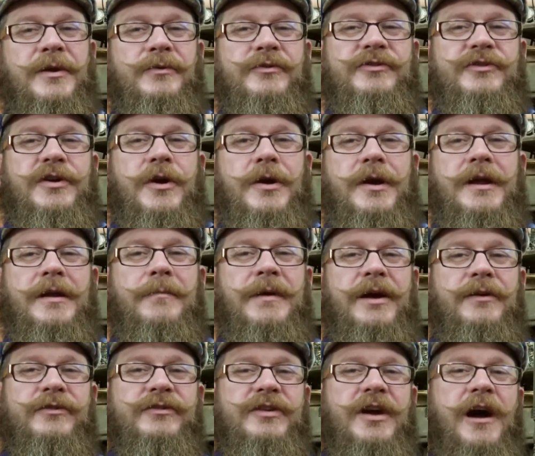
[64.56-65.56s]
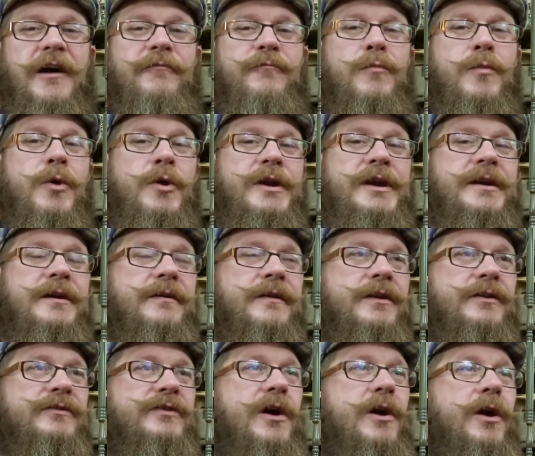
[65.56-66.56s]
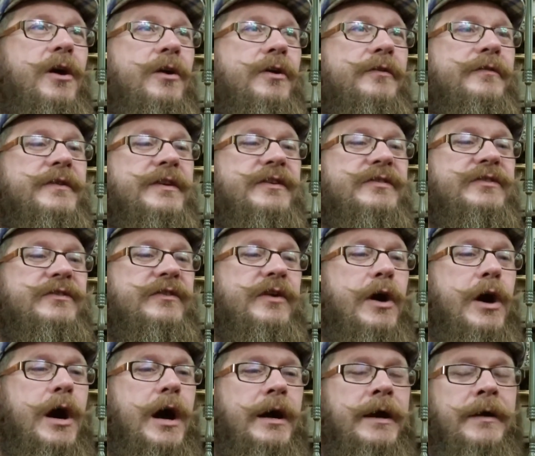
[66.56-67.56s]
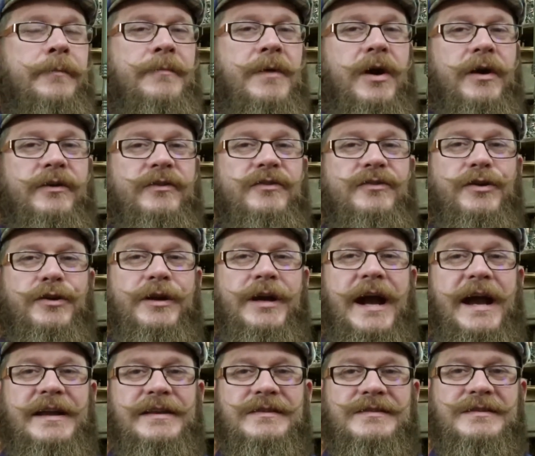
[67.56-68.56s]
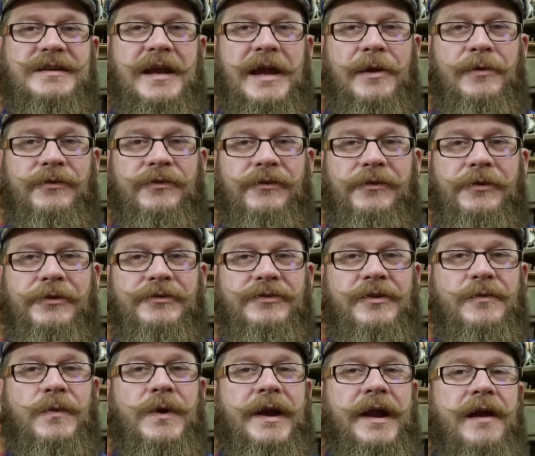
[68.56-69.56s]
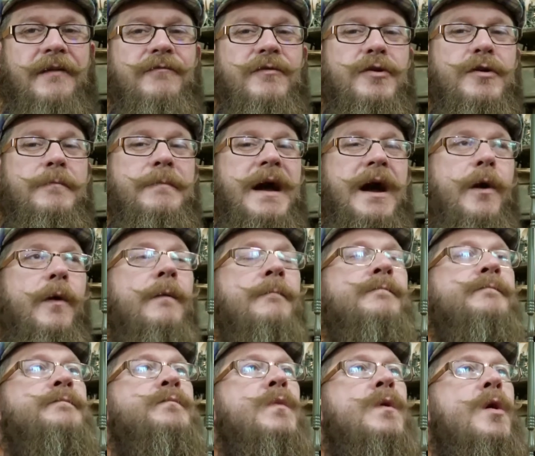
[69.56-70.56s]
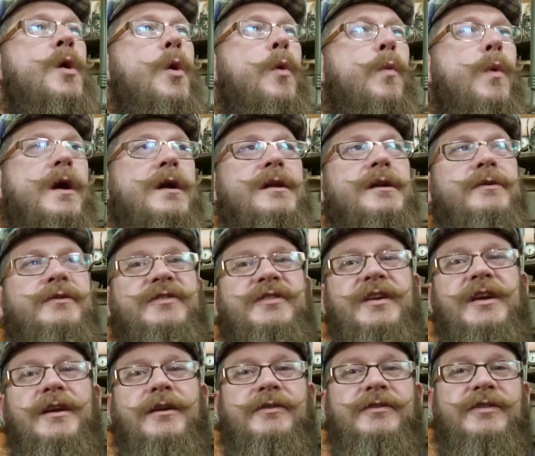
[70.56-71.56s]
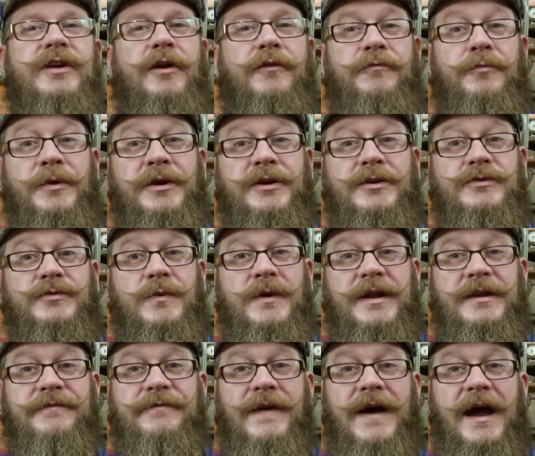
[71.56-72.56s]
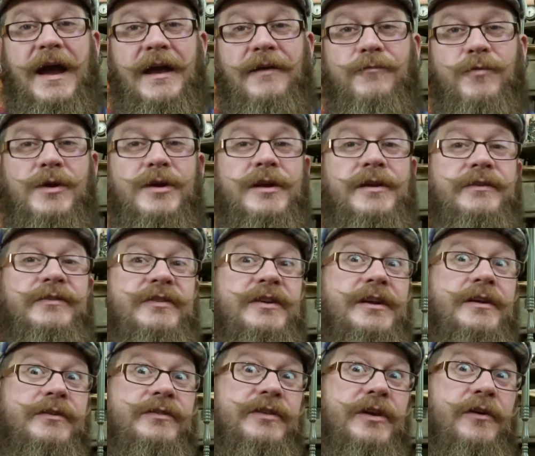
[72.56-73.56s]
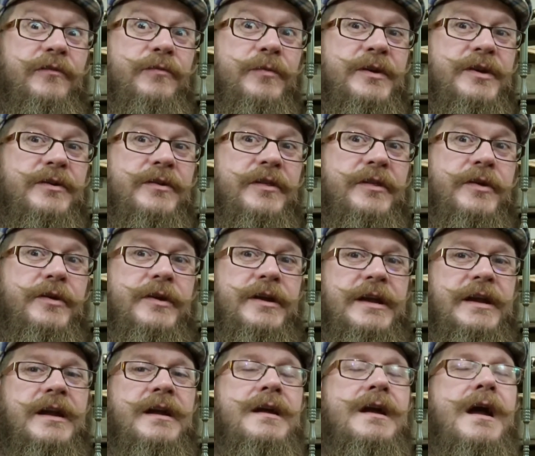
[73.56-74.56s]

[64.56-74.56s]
starting about sophomore year, there's all of this talk amongst your guidance counselors and whatever about where do you see yourself when you're 25? Where do you see yourself when you're 30?